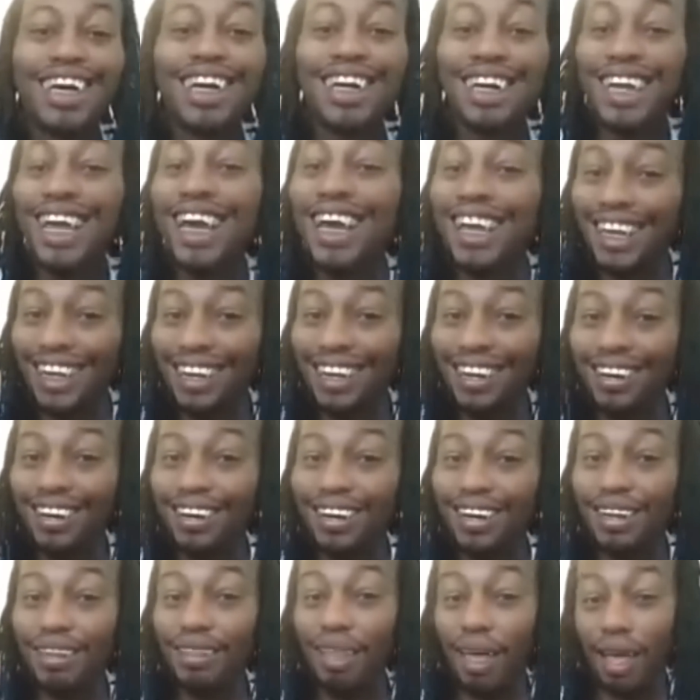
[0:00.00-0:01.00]
It tastes
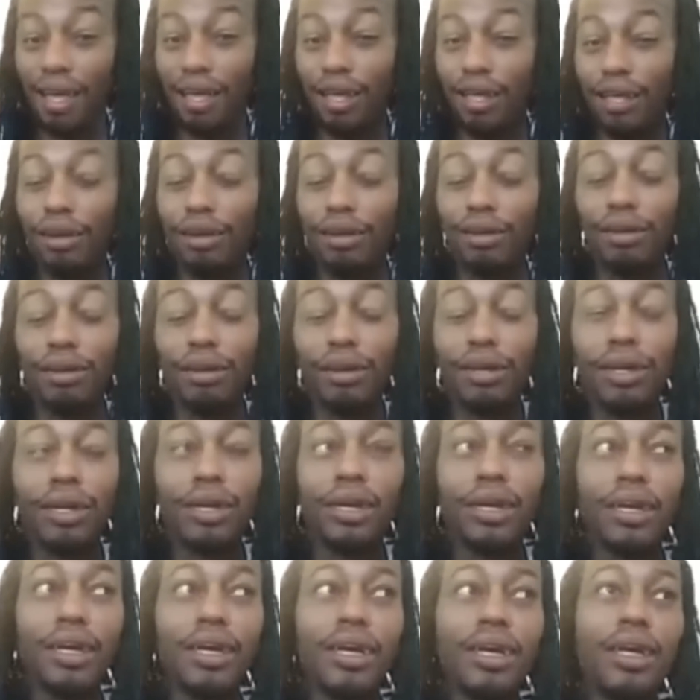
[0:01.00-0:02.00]
good, thank you.
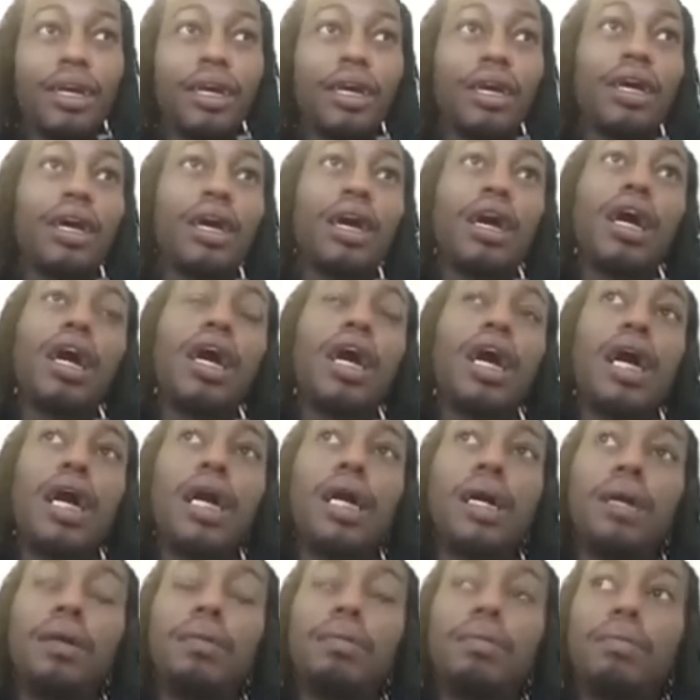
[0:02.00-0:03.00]

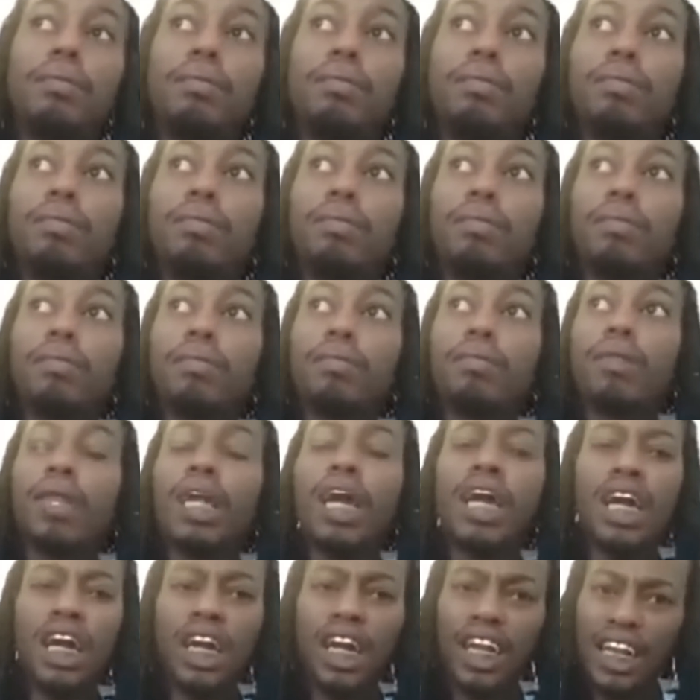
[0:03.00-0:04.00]

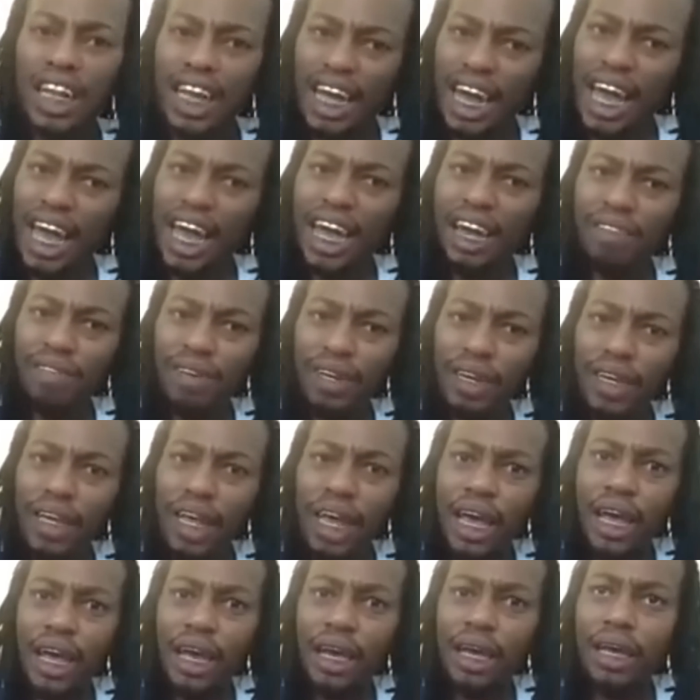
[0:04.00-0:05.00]
Another thing I have to
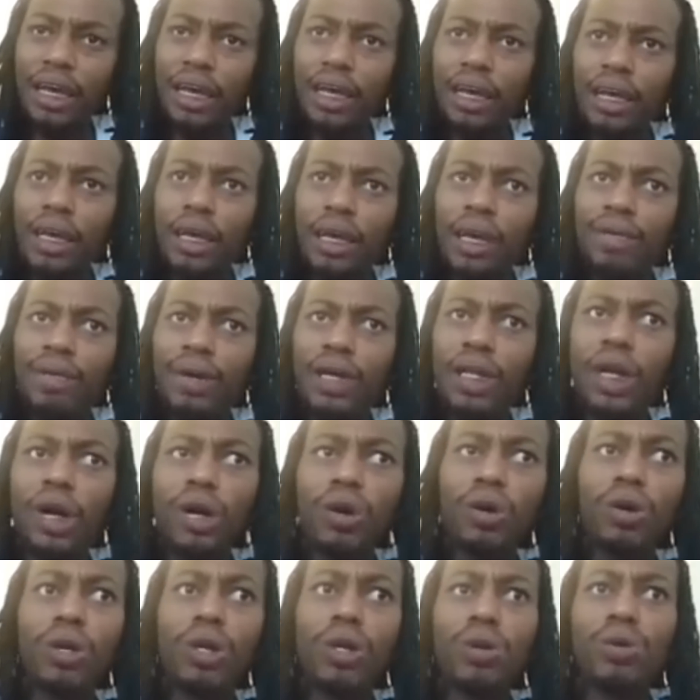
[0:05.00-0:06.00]
say, for
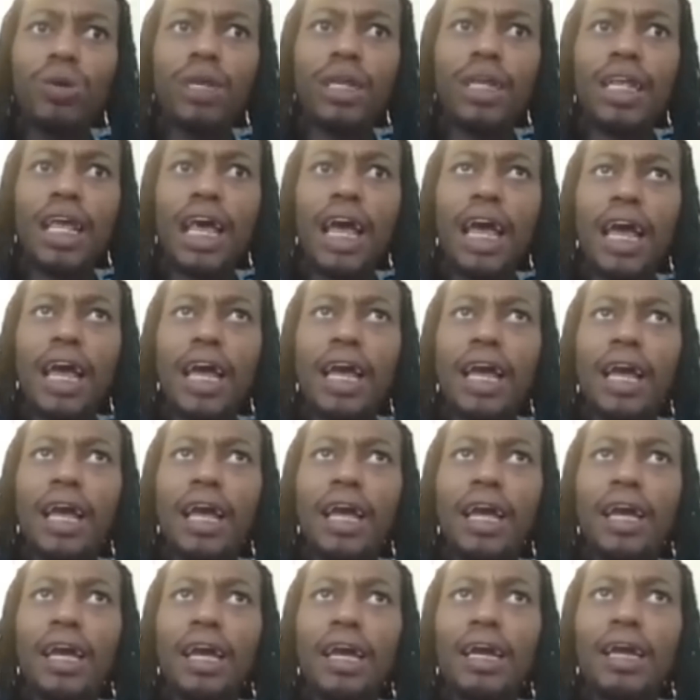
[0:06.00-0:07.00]
those who
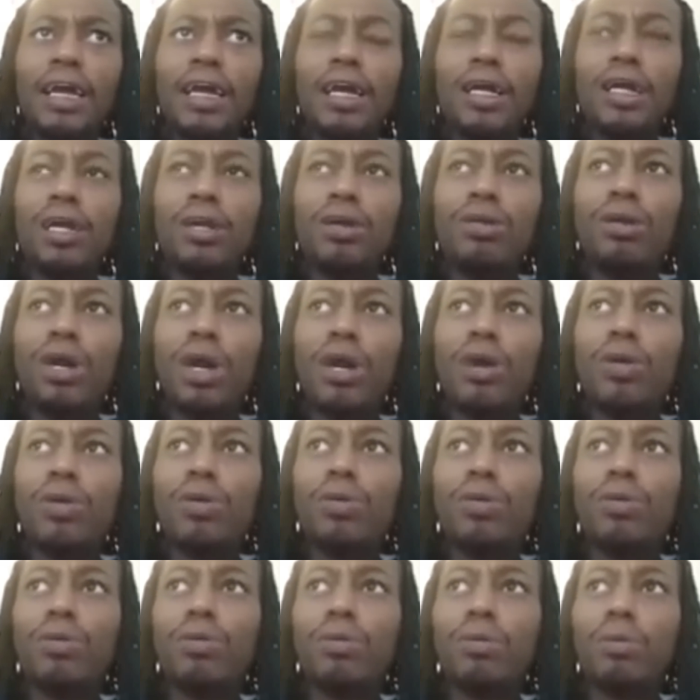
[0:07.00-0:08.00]
say, you
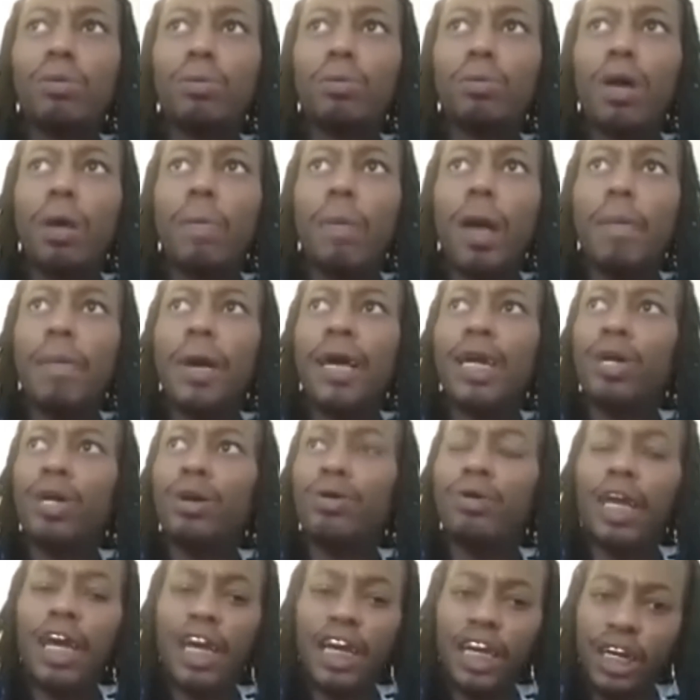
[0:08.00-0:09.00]
know, about my
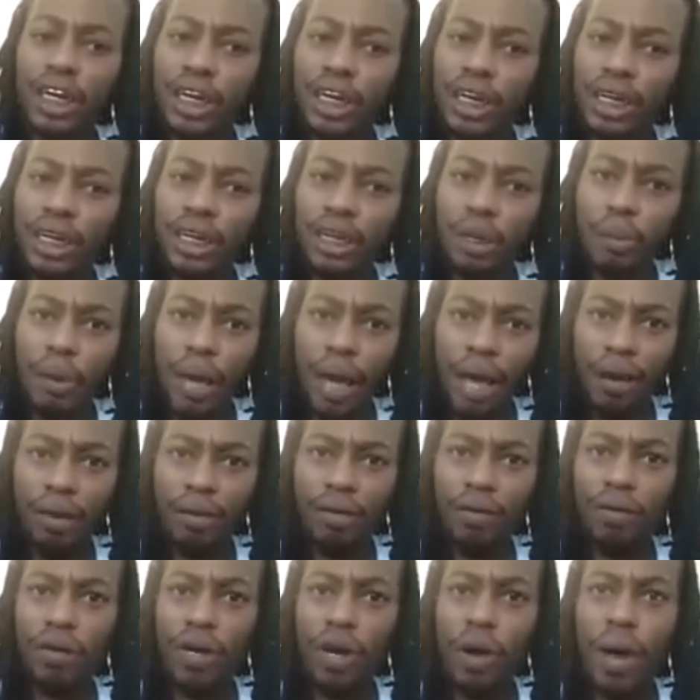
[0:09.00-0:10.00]
donations,
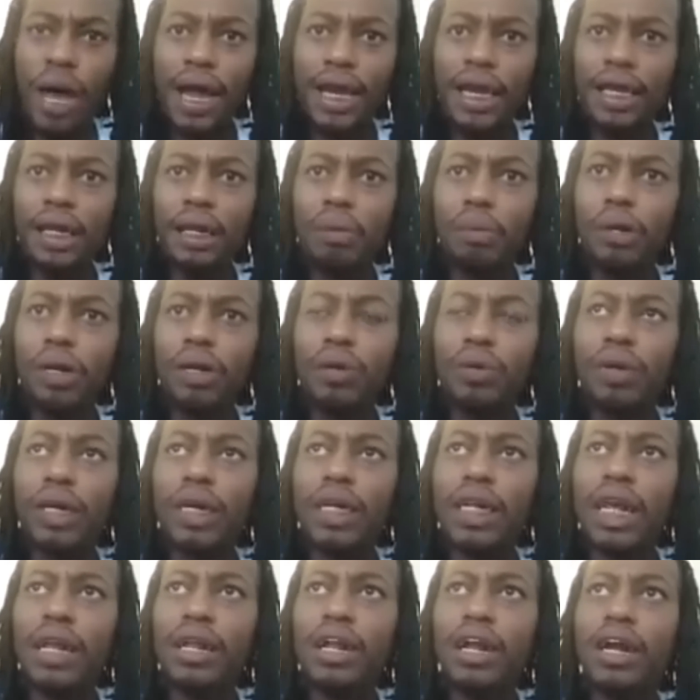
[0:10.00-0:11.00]
about, you know, I need to be
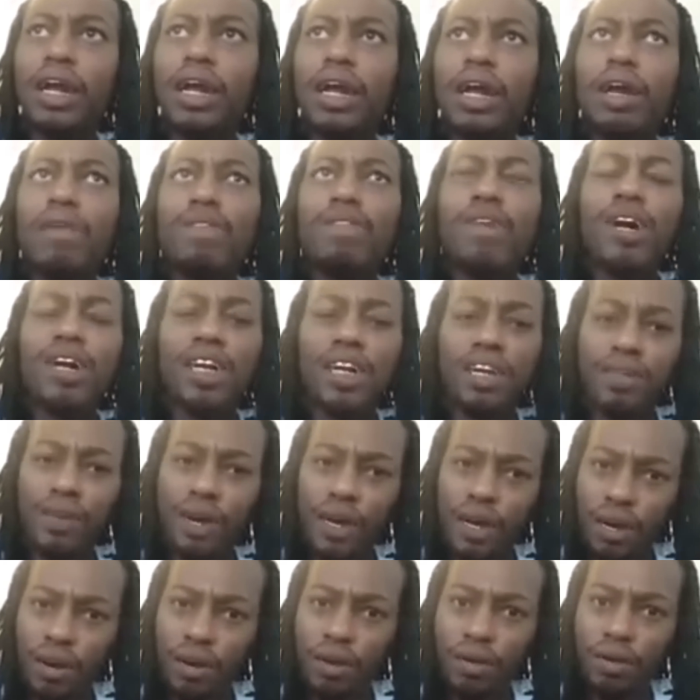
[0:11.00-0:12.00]
doing this, first of
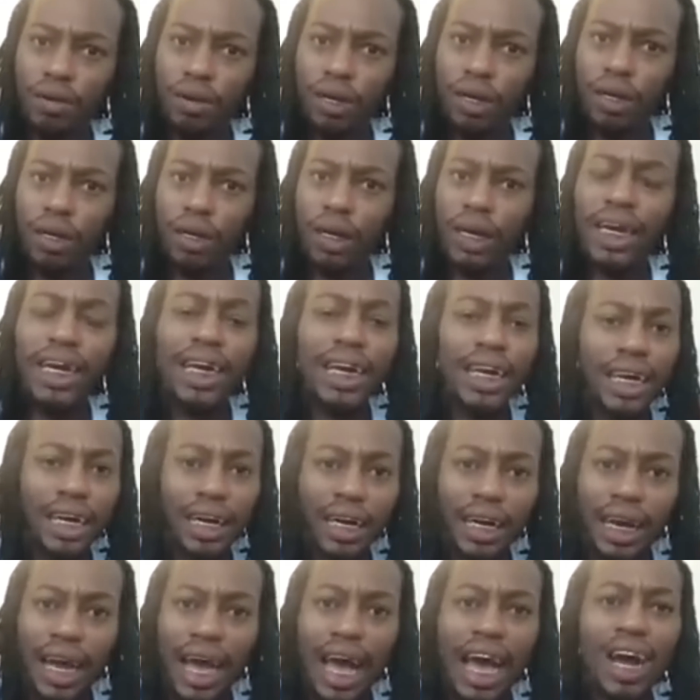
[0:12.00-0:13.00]
all,
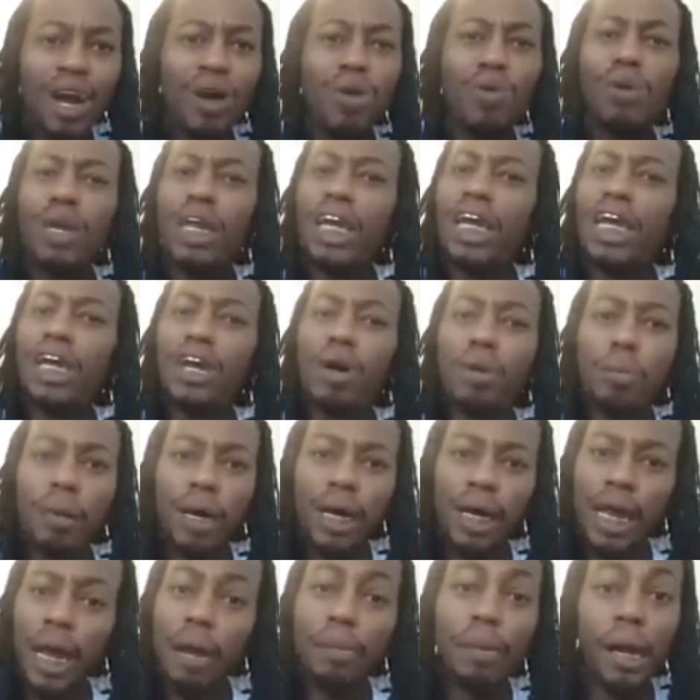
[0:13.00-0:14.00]
honey, I don't need no
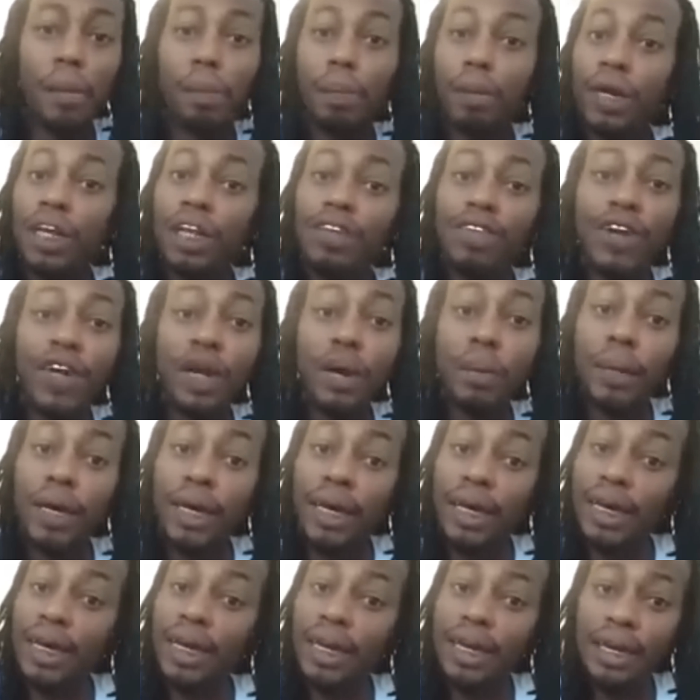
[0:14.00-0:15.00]
money. I'm not pressed for no
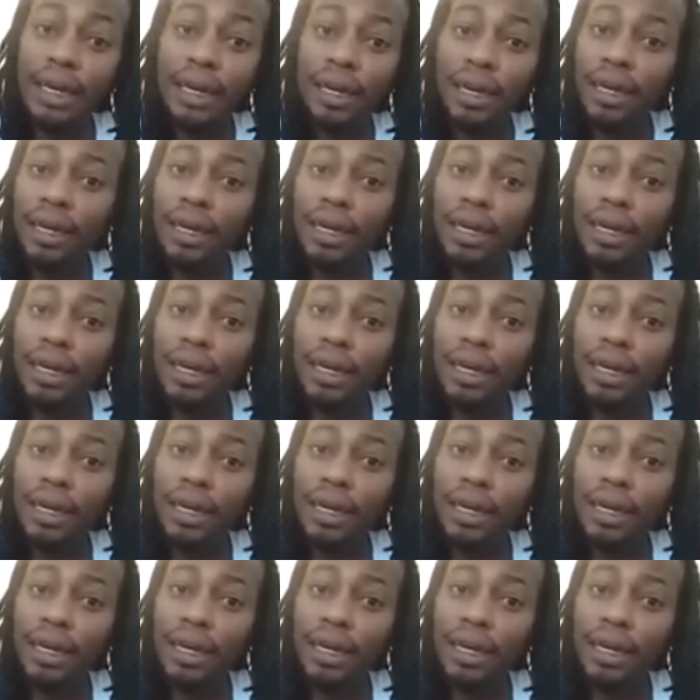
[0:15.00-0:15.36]
money.